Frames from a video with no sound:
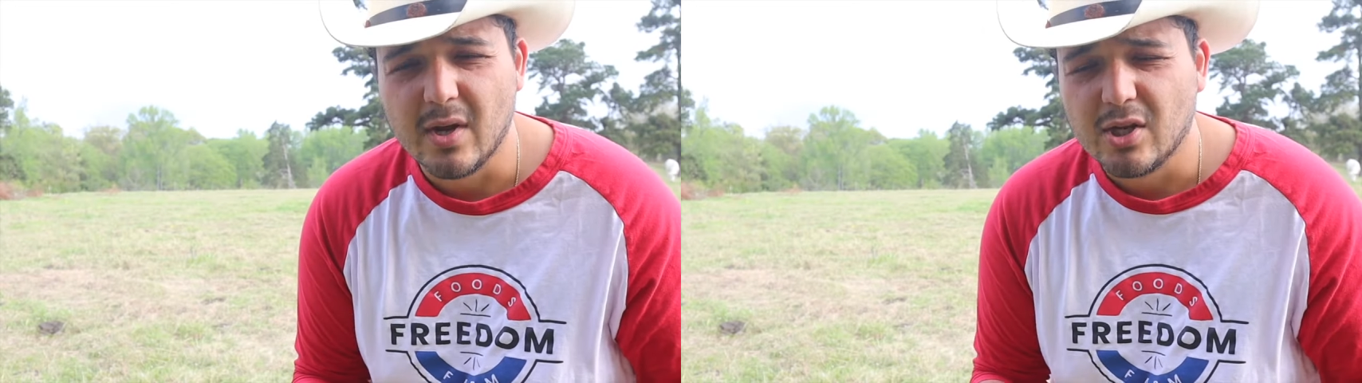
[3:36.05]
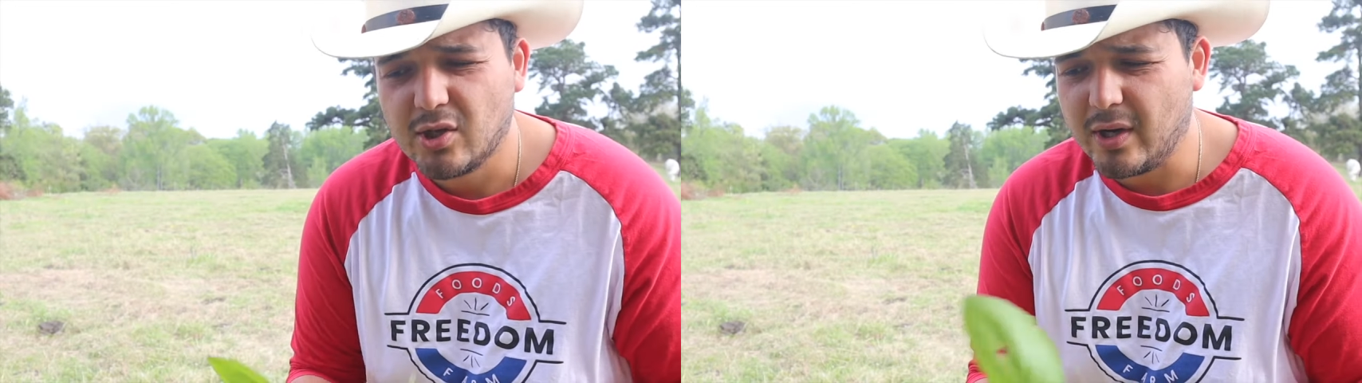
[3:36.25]

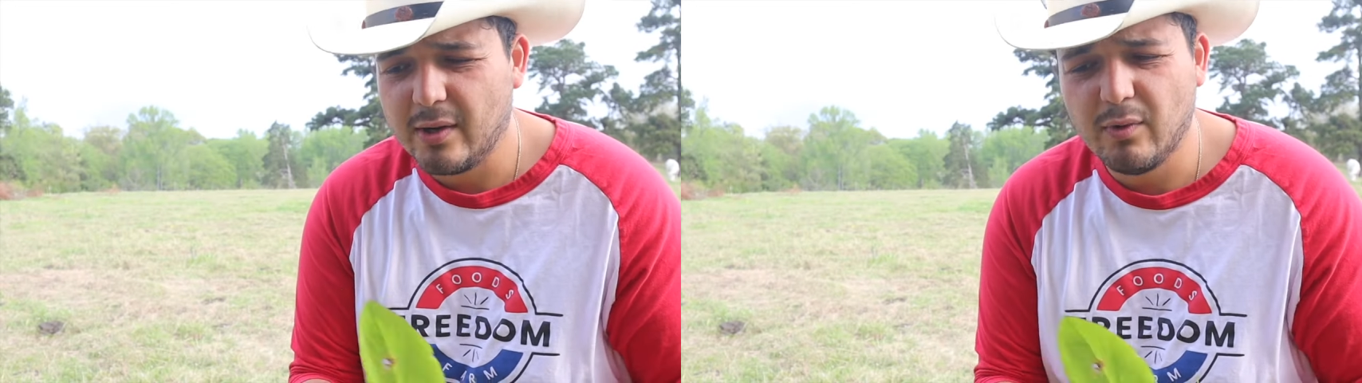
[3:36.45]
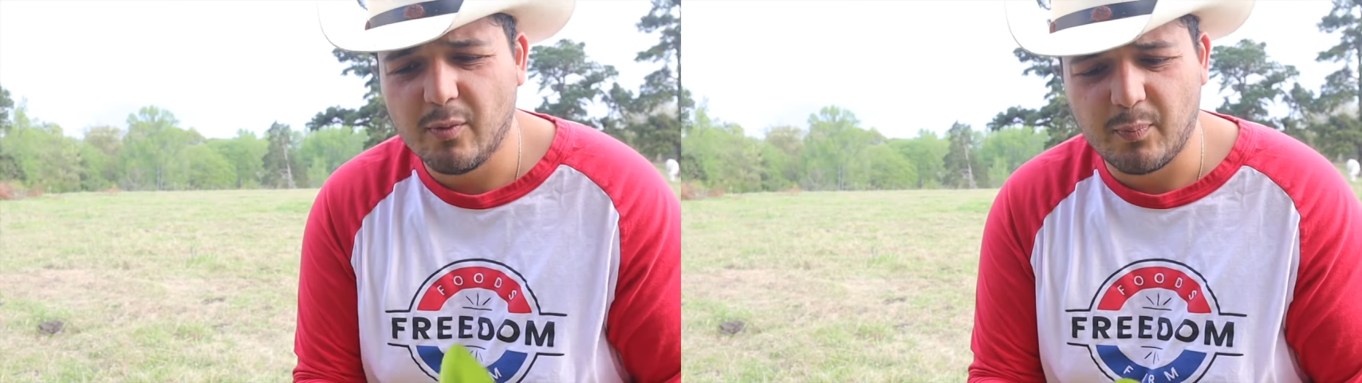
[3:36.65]
So it
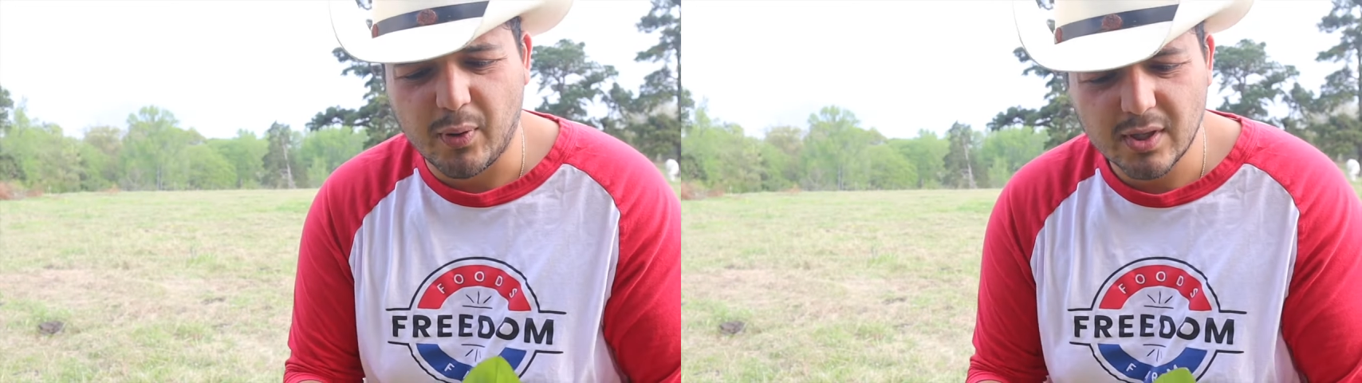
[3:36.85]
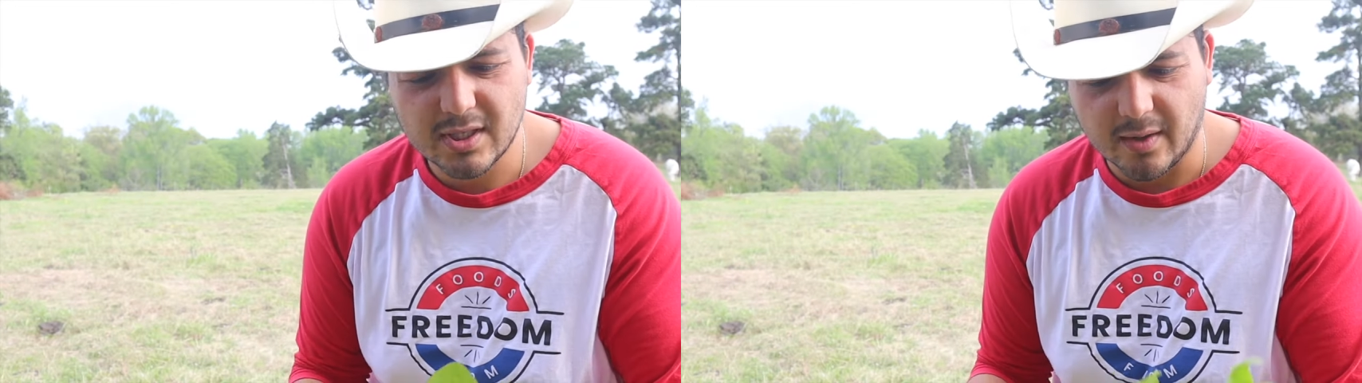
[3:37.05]
will
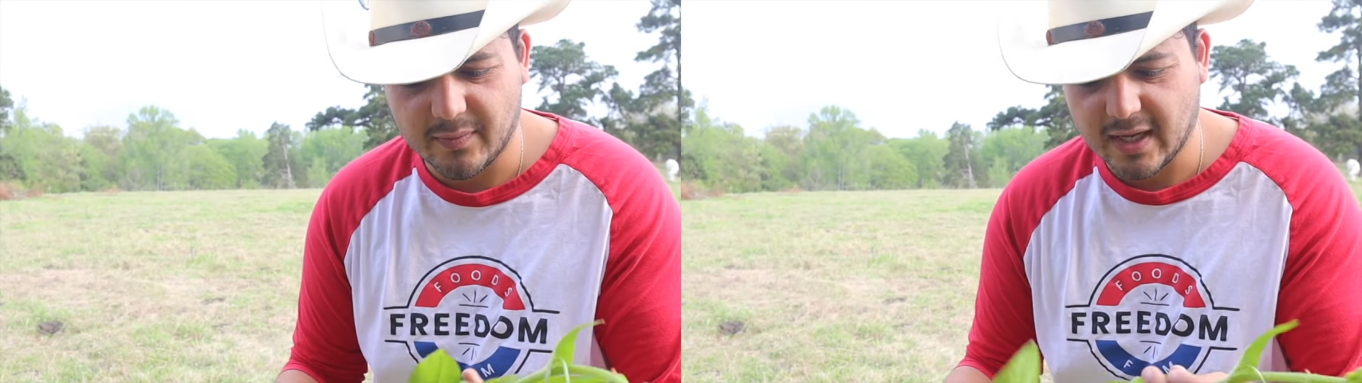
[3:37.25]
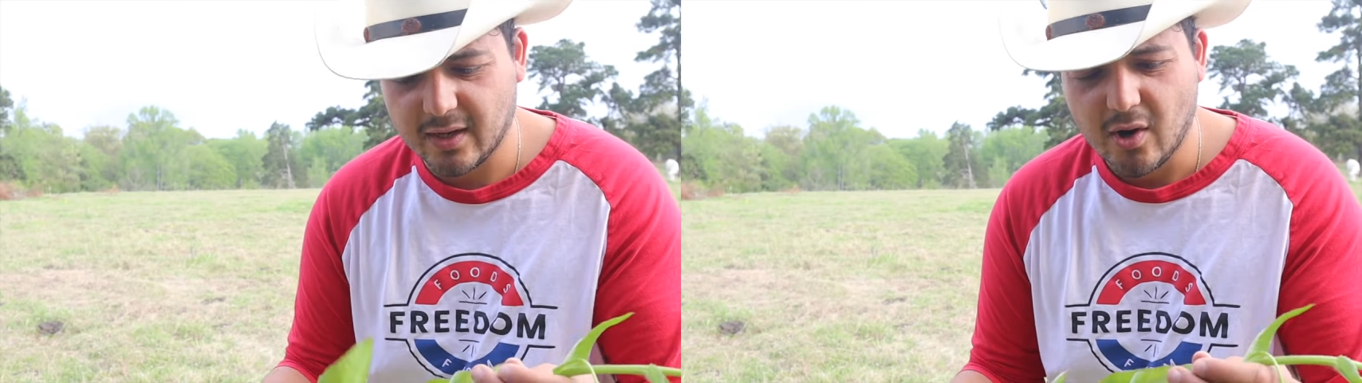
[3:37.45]
put
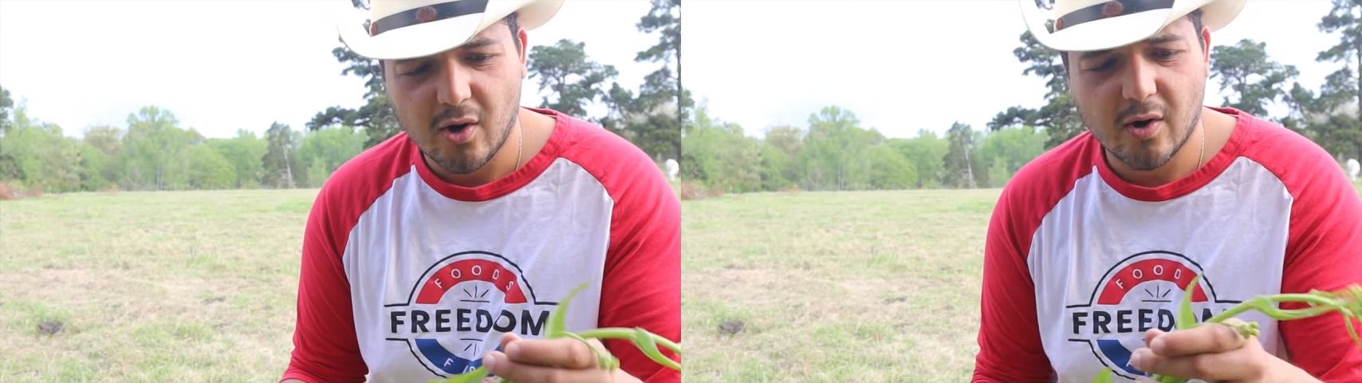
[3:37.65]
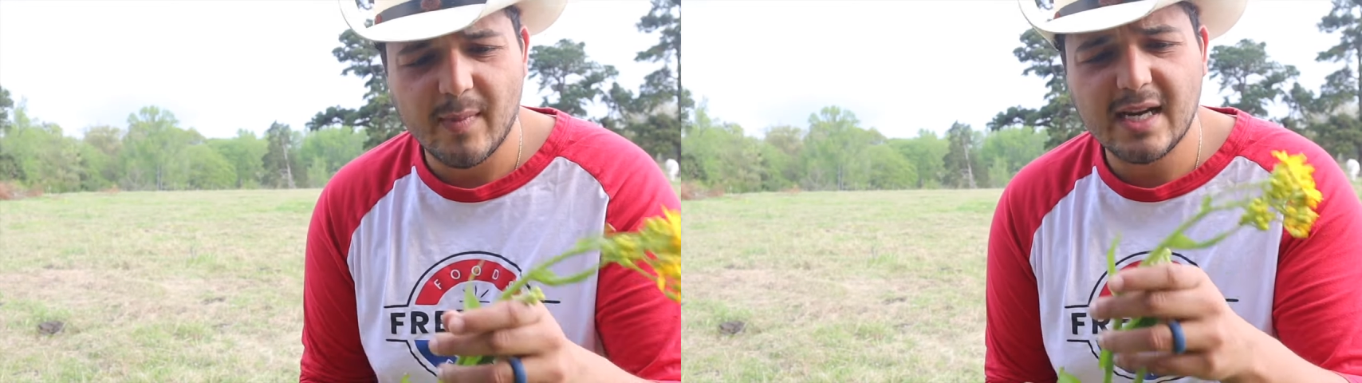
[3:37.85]
something
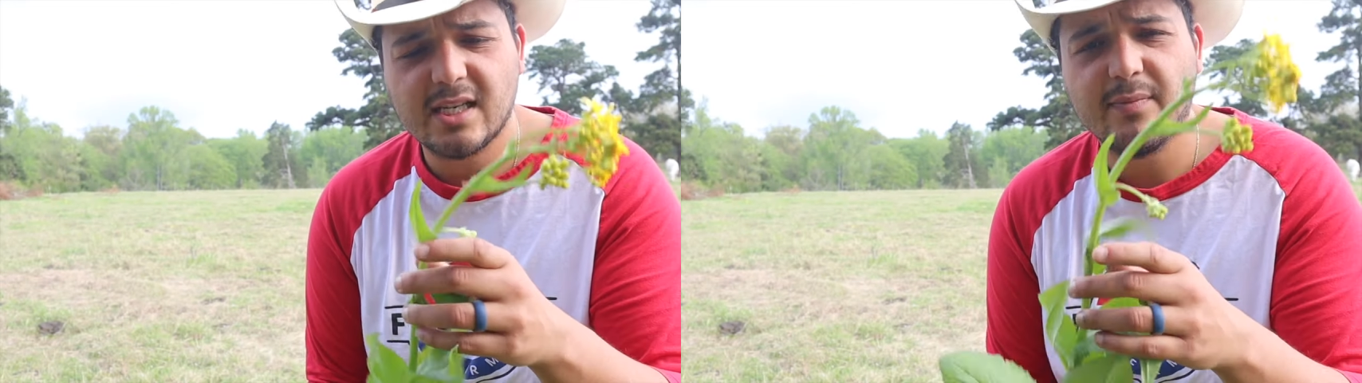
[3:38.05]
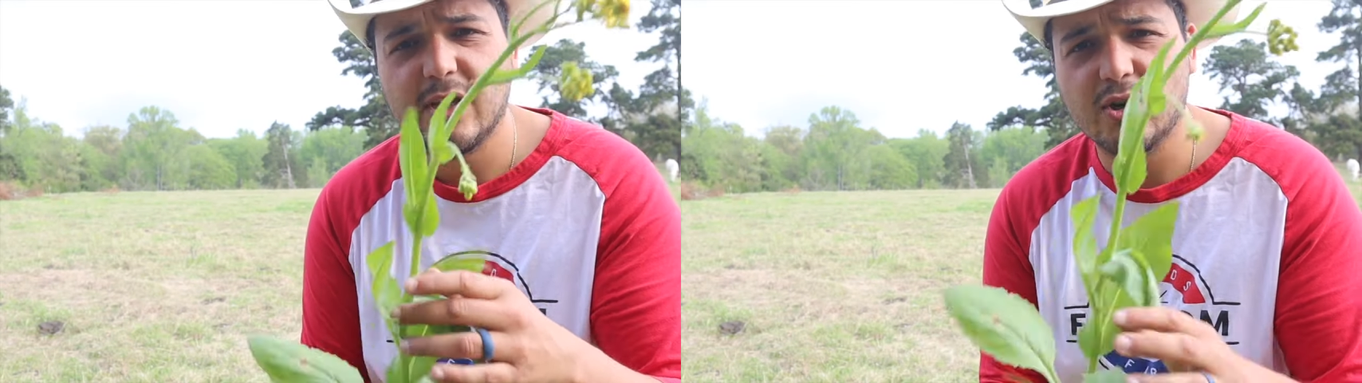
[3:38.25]
or make
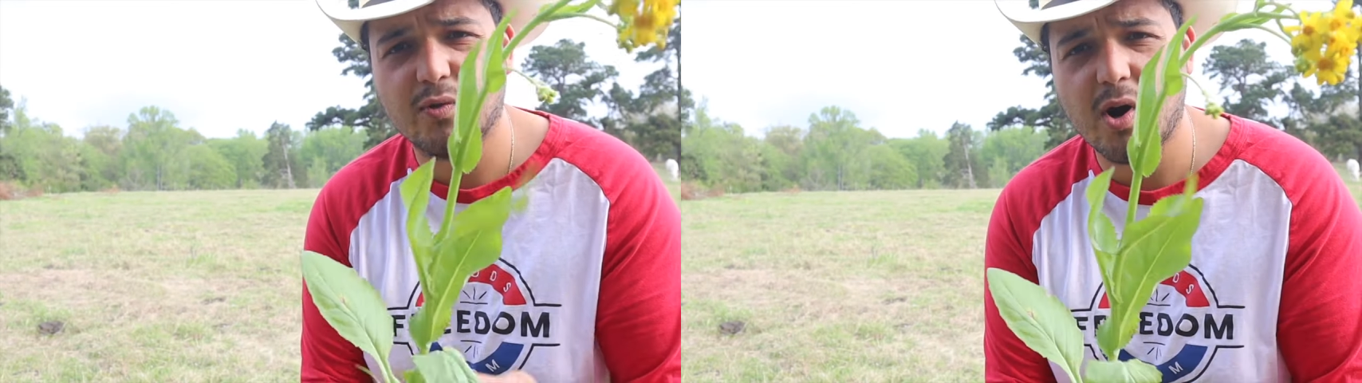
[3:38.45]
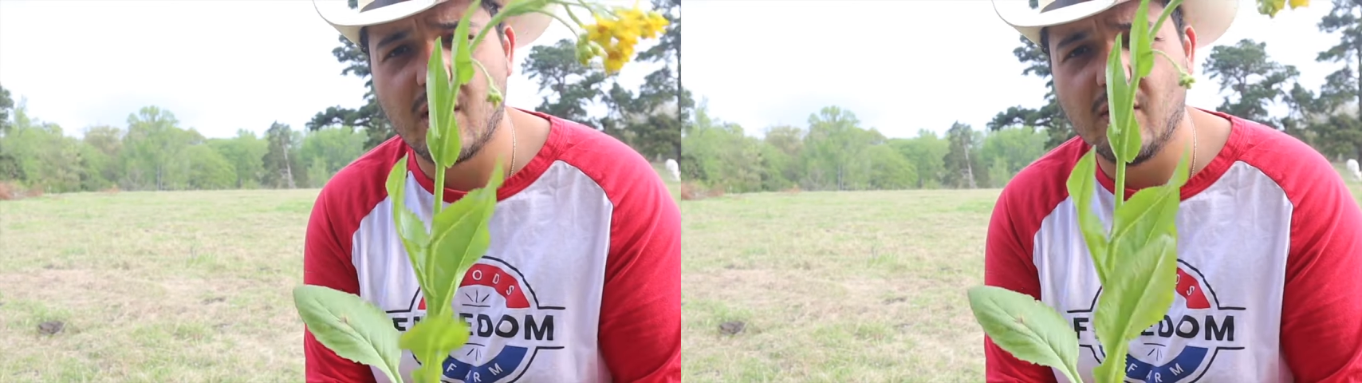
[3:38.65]
something
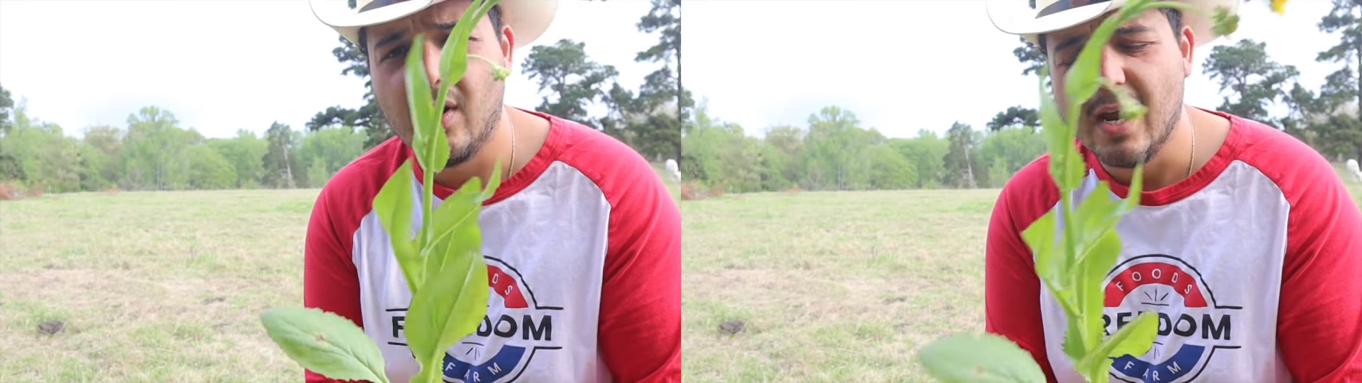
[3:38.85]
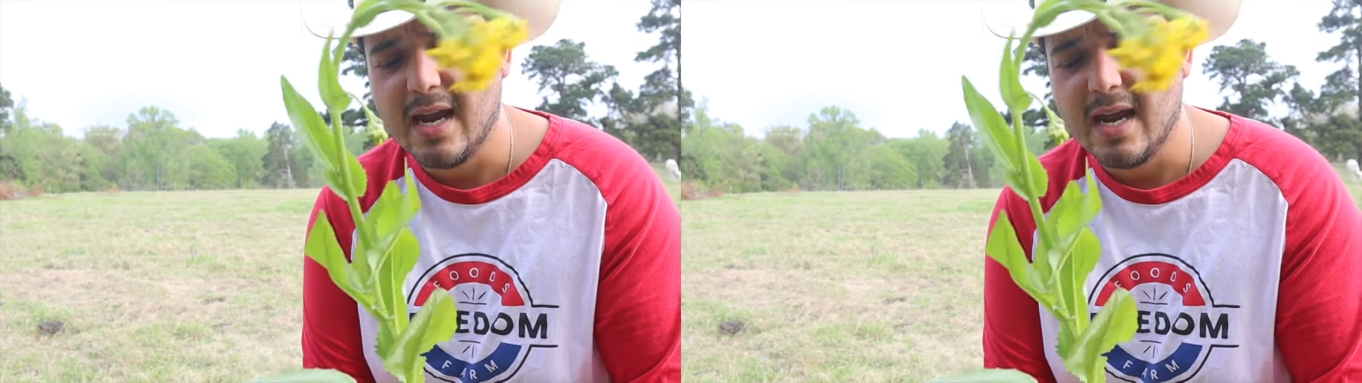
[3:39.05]
grow